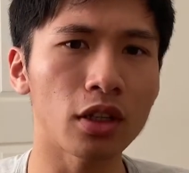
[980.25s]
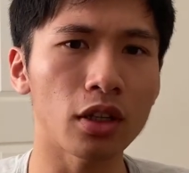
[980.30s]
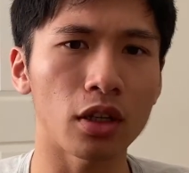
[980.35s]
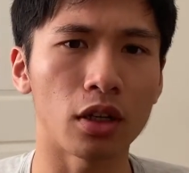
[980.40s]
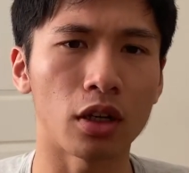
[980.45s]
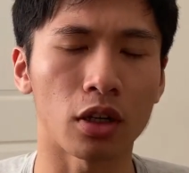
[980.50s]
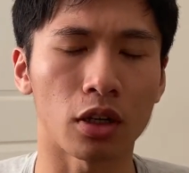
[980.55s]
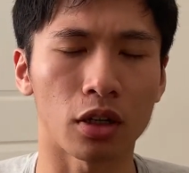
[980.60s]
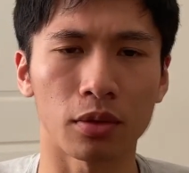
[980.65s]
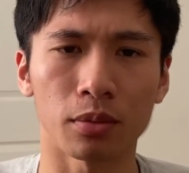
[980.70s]

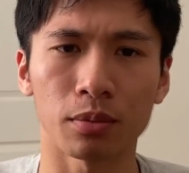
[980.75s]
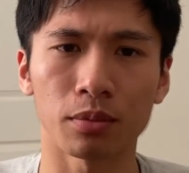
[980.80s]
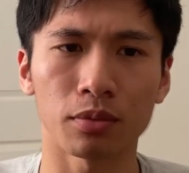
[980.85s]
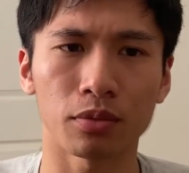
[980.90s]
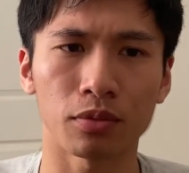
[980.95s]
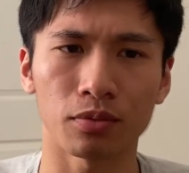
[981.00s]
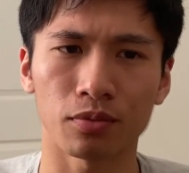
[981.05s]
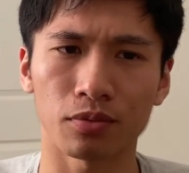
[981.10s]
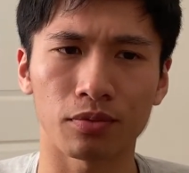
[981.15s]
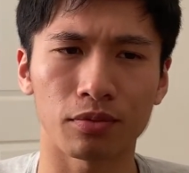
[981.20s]
um,
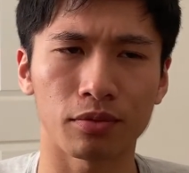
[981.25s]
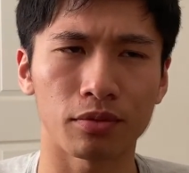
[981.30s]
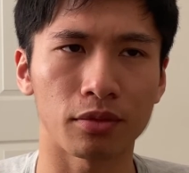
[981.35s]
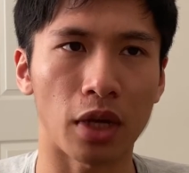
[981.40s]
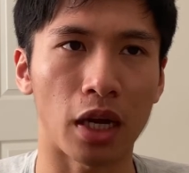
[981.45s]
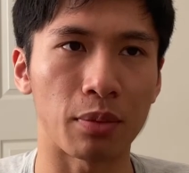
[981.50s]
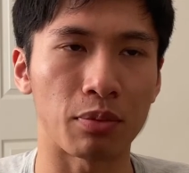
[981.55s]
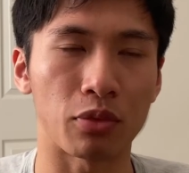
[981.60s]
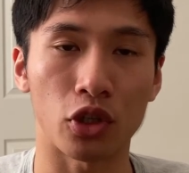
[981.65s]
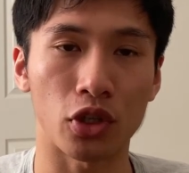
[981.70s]

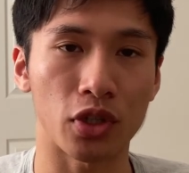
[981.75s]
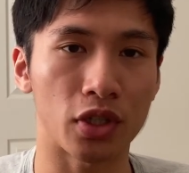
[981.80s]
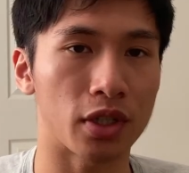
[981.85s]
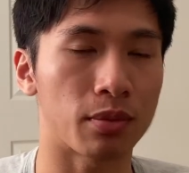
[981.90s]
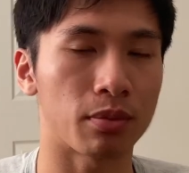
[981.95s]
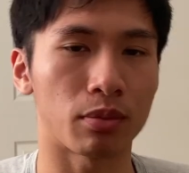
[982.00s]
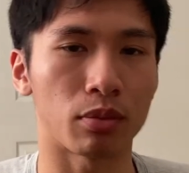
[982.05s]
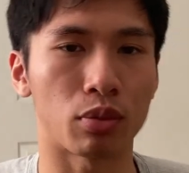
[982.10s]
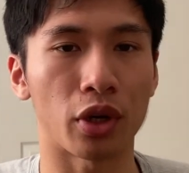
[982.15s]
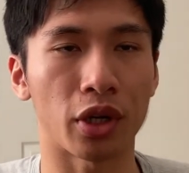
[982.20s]
I'm
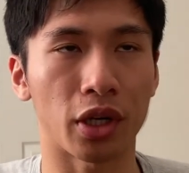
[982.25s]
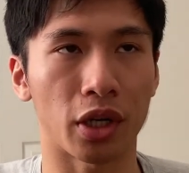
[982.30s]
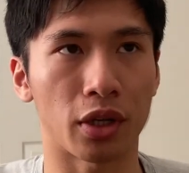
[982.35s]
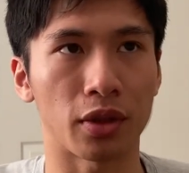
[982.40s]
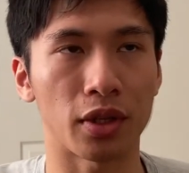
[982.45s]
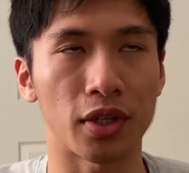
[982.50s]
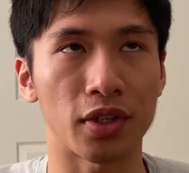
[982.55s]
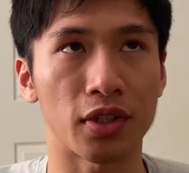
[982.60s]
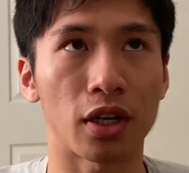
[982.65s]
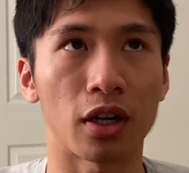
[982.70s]
just bringing this